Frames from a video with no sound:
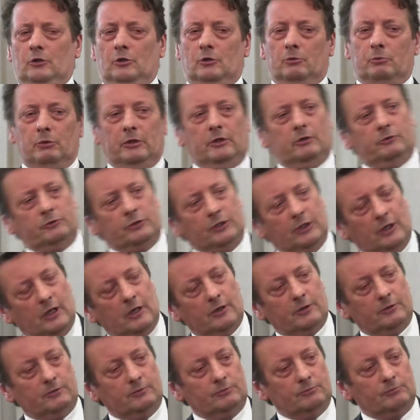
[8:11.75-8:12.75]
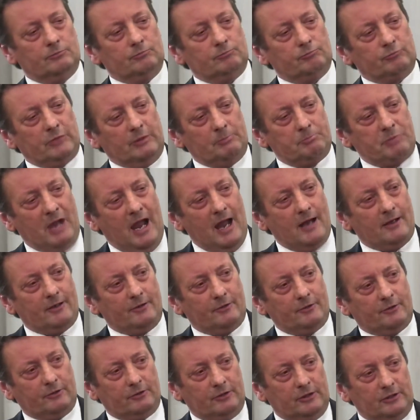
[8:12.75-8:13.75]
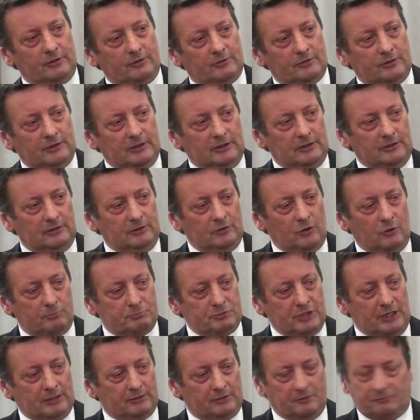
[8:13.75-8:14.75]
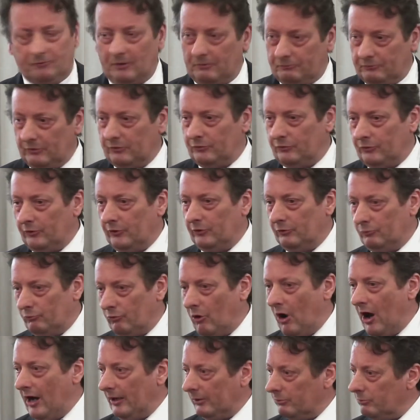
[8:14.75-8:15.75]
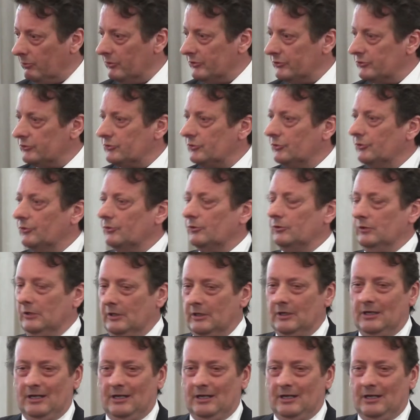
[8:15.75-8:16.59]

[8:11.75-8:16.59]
well, the part of the objective of the Third Reich was to